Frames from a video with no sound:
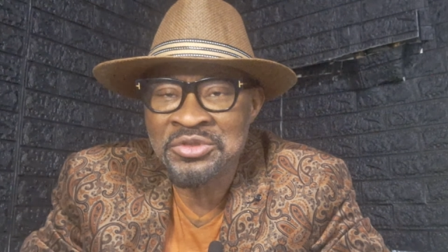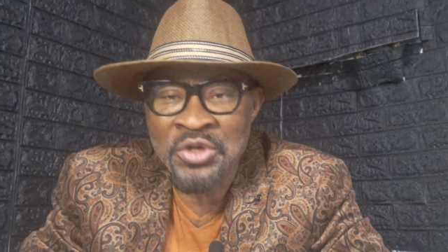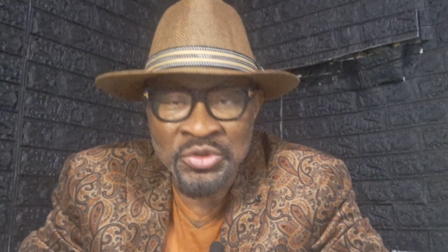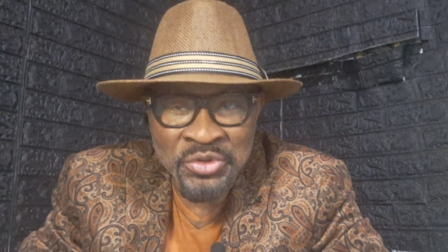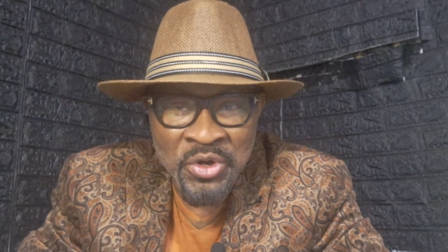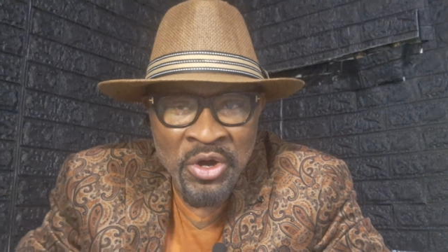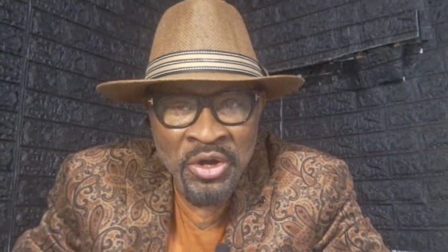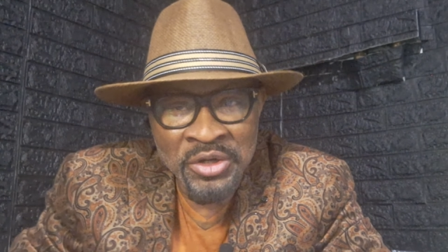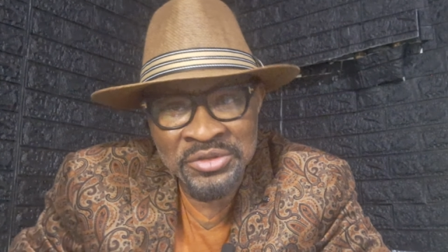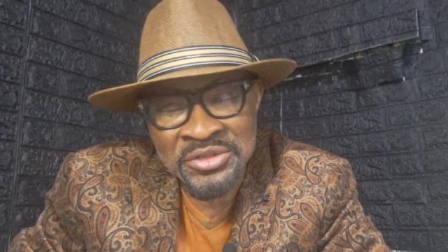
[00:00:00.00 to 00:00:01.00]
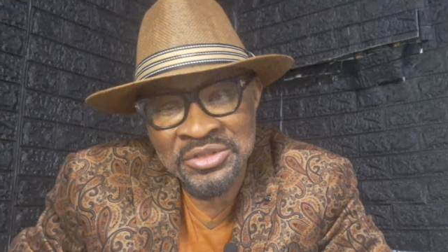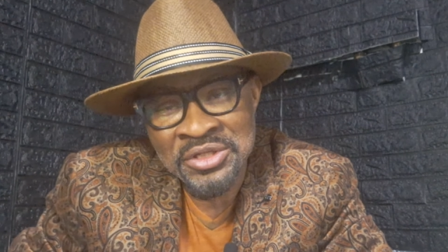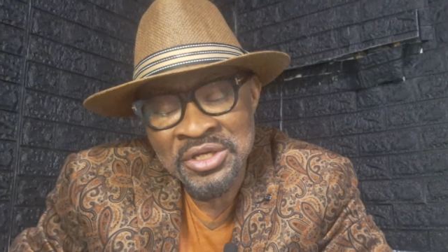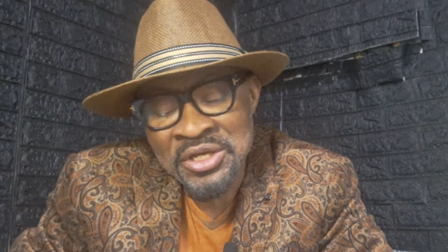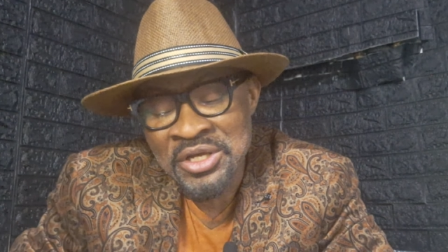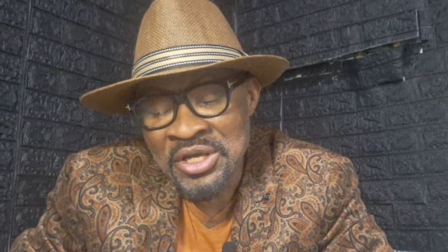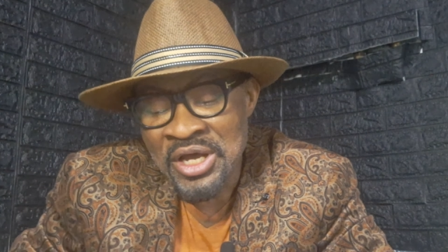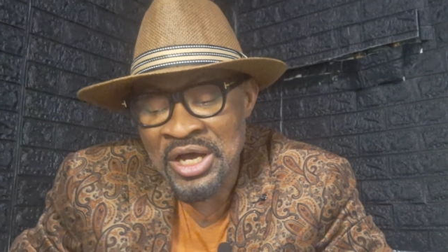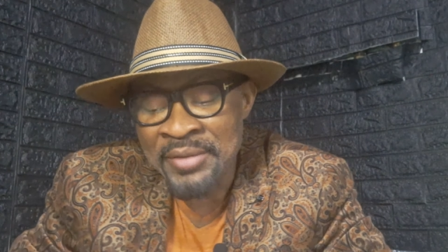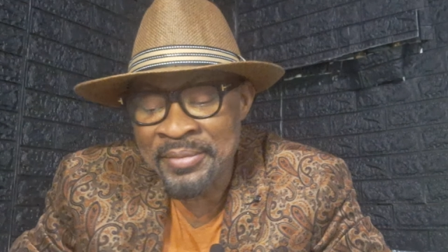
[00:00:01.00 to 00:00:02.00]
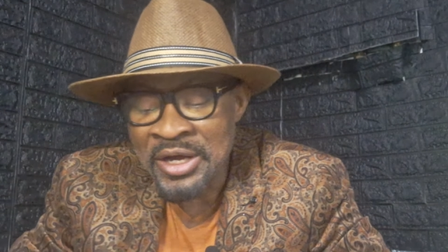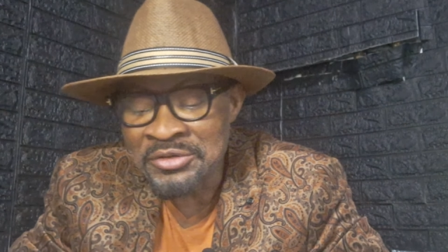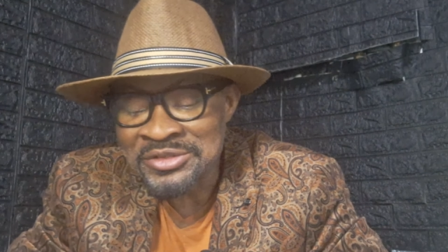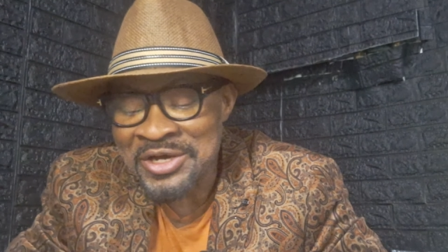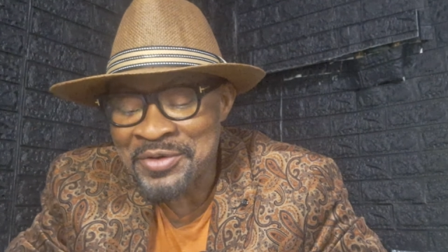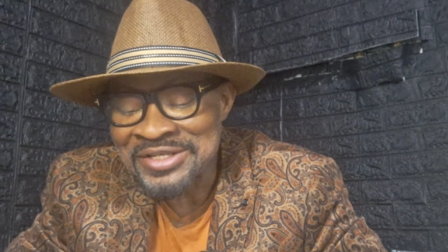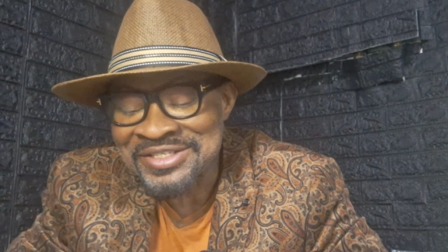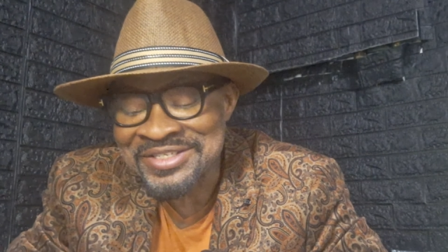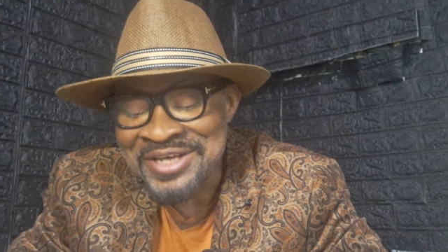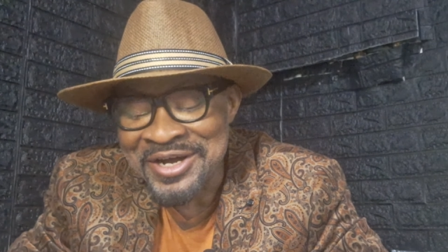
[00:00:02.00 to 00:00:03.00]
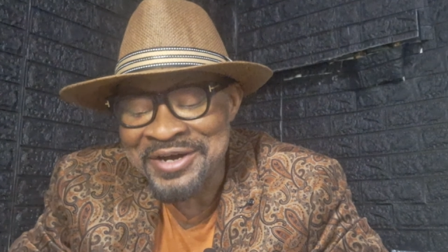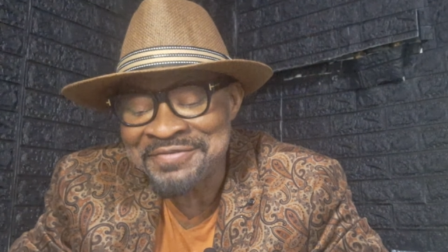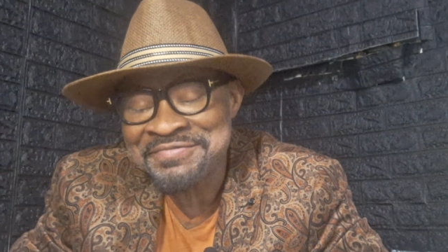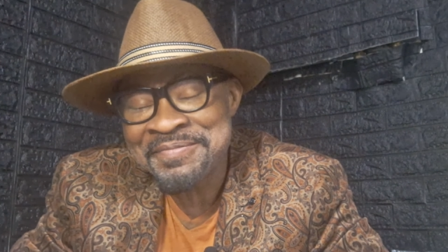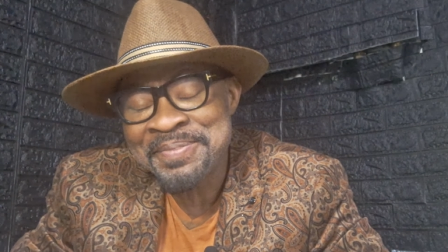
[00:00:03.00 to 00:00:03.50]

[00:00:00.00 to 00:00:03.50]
talk to us about ourselves.